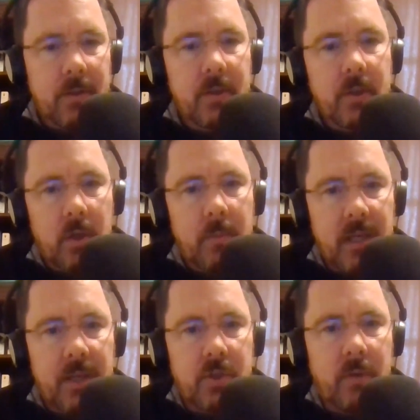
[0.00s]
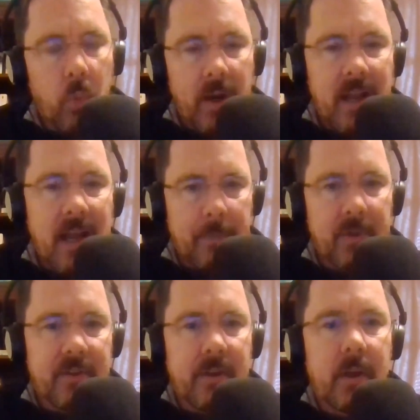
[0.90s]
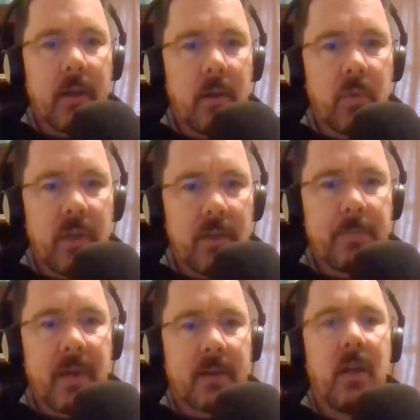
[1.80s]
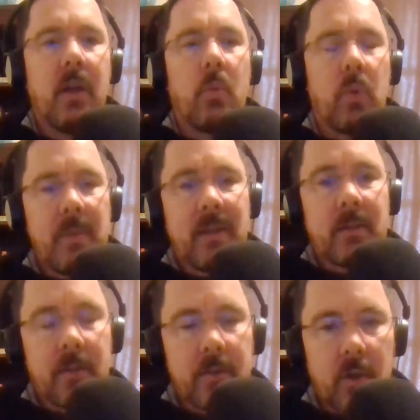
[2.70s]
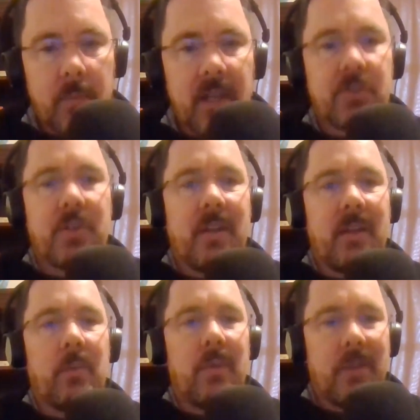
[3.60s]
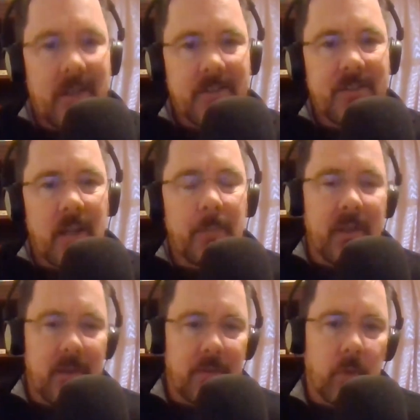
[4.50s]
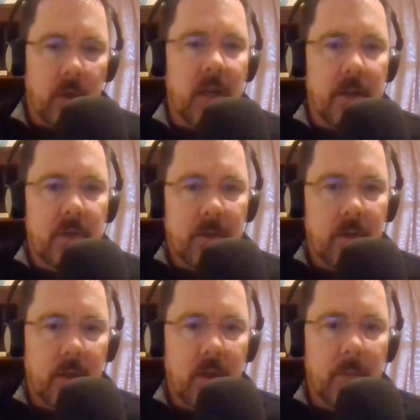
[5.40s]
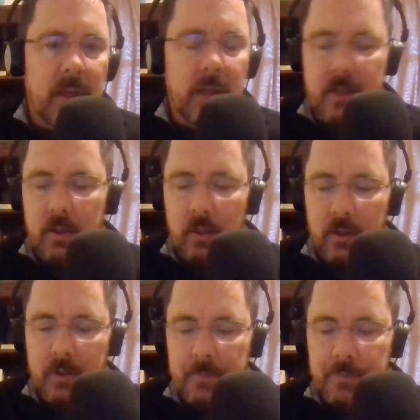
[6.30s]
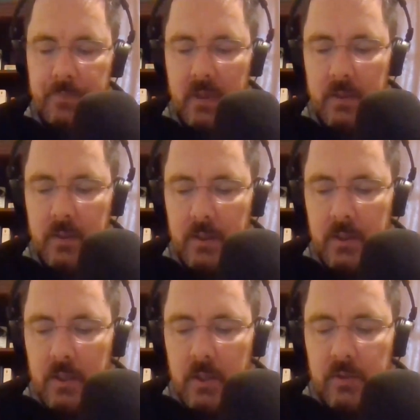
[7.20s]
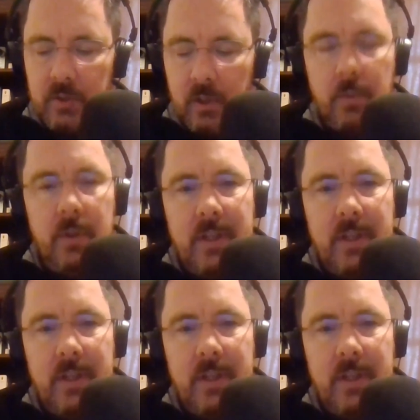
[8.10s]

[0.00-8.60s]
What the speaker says: the determination of what happens to the item we inspect. We make the determination that the next step is for a contractor to come in and take a look. So